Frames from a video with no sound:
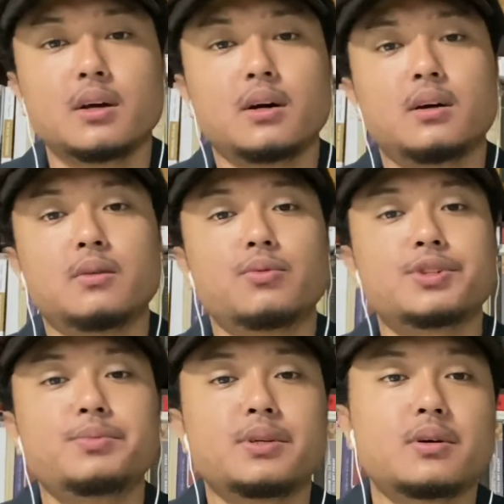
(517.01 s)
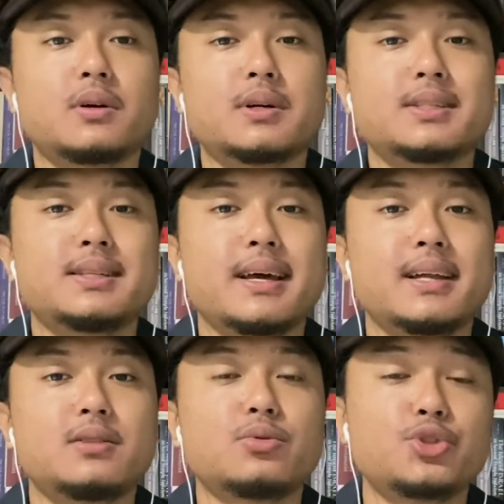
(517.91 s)
was because
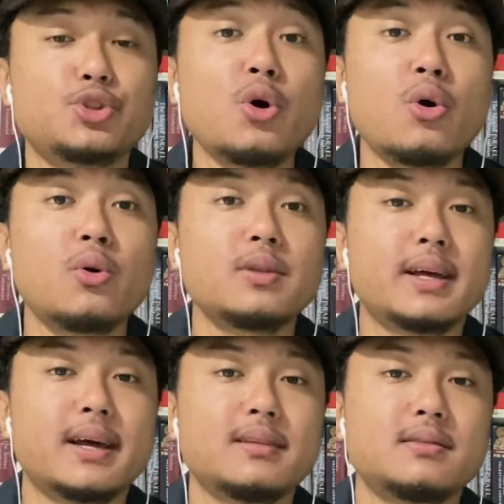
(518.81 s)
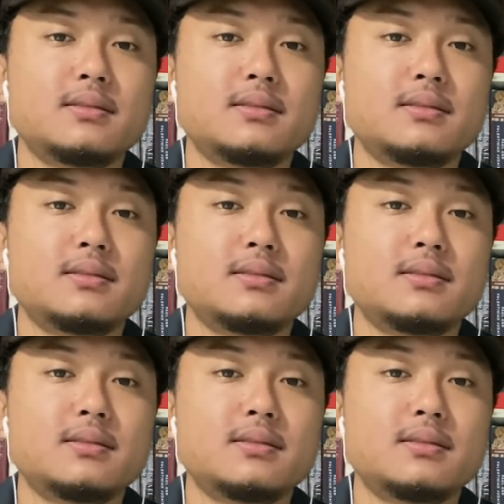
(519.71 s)
that to show that